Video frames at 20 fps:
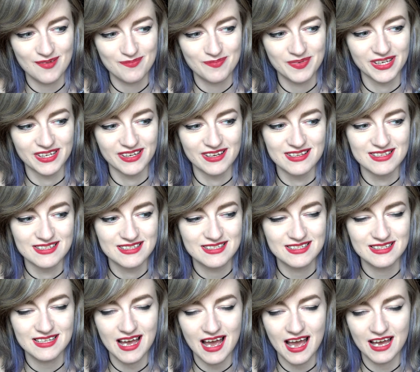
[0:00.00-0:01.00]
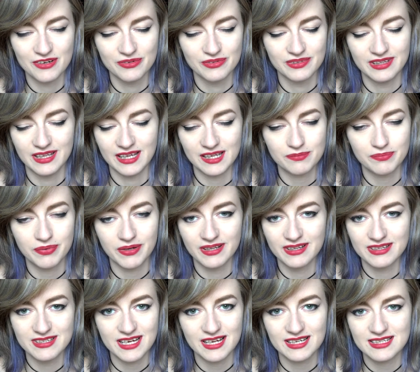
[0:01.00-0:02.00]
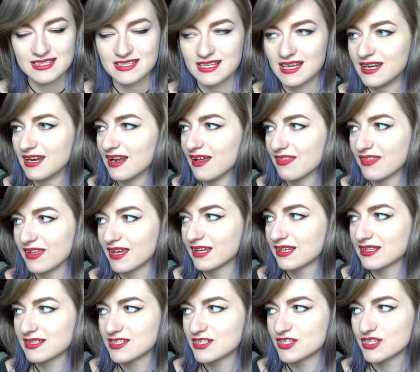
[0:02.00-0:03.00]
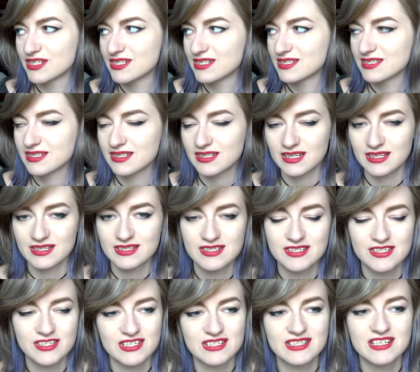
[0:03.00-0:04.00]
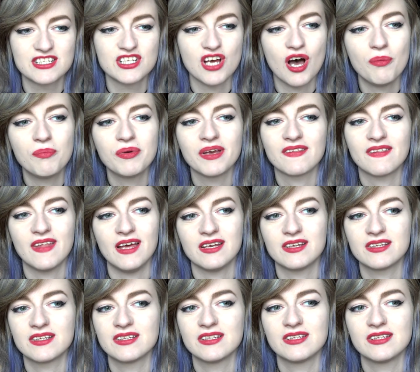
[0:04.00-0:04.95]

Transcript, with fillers: because I don't like politics and I think it's just it's just a topic that